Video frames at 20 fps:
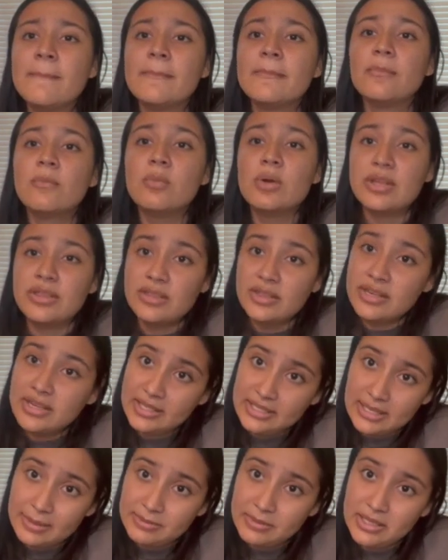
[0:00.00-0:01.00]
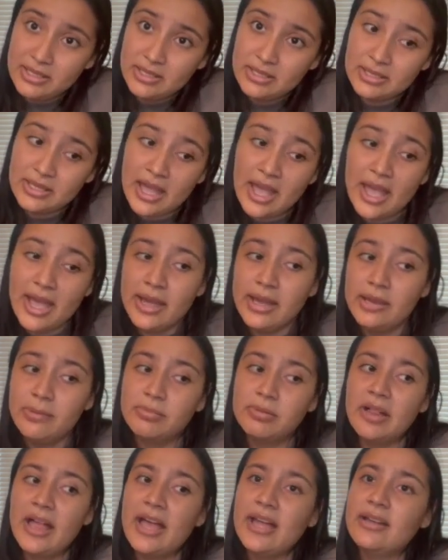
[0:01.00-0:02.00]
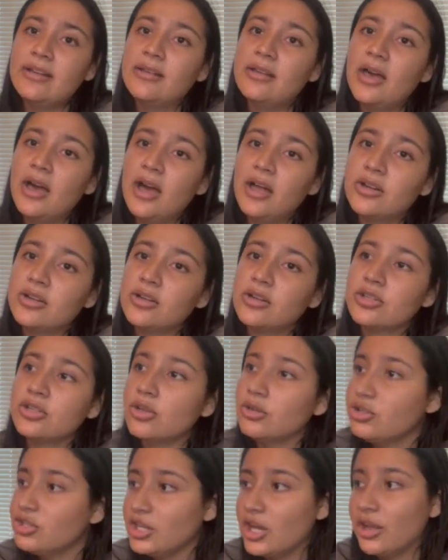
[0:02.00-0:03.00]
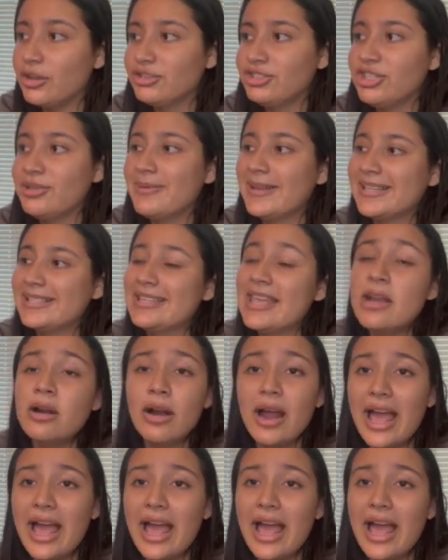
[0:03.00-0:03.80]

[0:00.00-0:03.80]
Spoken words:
With an acceptance. I applied under sociology because they